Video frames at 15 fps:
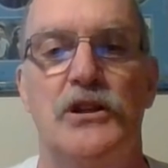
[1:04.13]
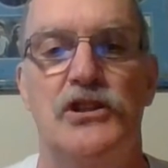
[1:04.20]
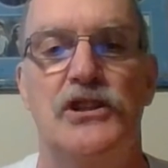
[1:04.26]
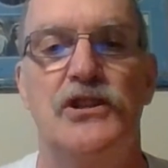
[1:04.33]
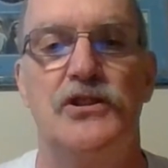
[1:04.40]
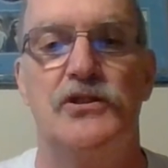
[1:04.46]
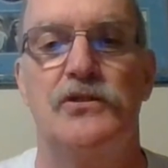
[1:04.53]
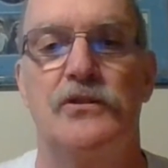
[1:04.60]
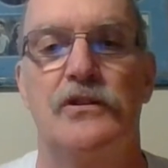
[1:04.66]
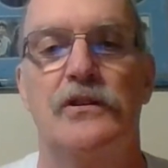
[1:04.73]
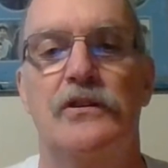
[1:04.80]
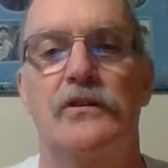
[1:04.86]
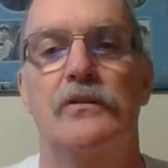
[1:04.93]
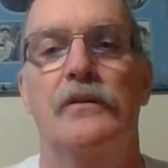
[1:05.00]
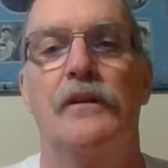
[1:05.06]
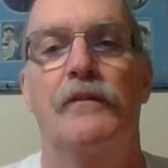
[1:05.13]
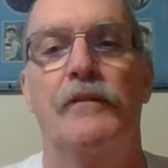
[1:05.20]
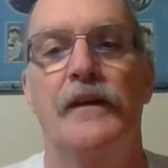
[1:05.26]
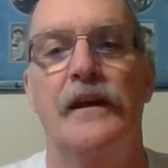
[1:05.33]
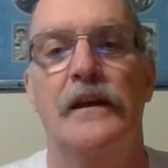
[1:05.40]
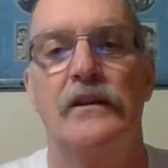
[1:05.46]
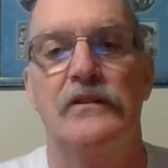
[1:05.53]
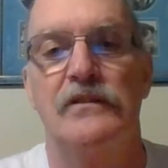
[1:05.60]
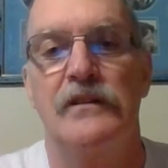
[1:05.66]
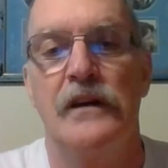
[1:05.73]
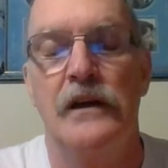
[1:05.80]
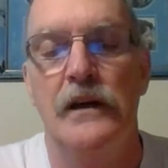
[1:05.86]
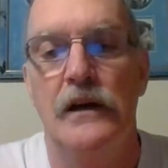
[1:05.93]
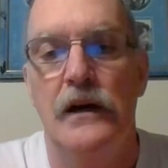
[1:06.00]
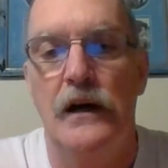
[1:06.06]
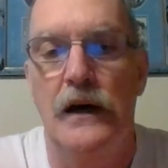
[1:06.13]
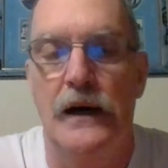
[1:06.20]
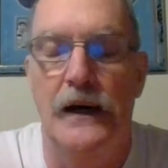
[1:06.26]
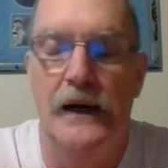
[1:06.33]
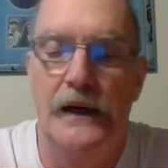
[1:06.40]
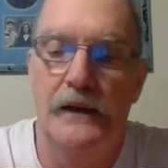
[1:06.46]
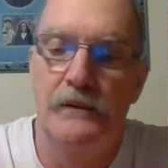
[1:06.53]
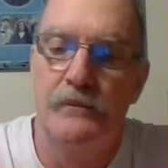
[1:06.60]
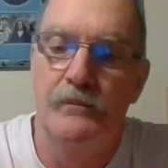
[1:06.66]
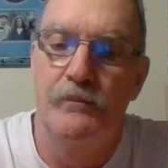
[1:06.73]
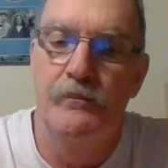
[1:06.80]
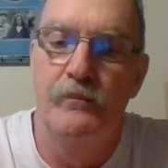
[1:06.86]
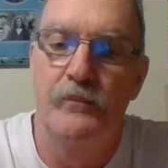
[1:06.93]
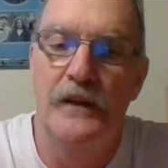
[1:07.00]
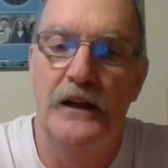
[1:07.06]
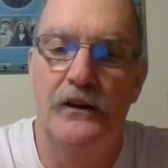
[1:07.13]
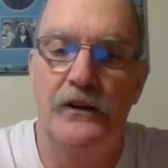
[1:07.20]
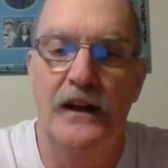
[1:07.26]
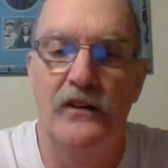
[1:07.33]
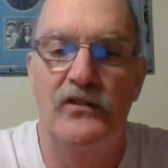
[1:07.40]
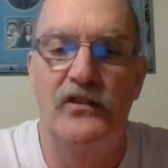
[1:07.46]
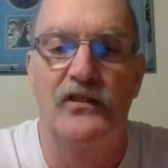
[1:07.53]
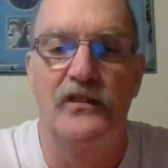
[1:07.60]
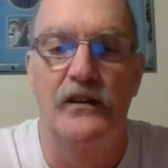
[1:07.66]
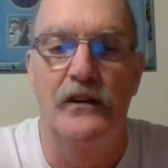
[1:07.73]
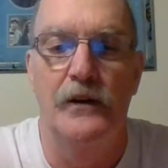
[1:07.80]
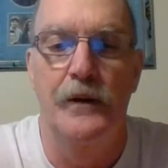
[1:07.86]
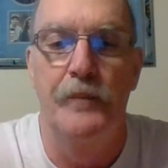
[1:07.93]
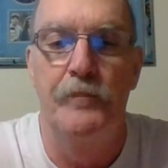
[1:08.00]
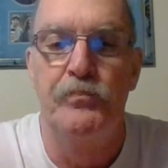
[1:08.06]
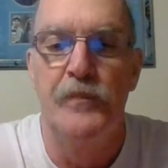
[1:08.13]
easier to do the things uh, that are necessary.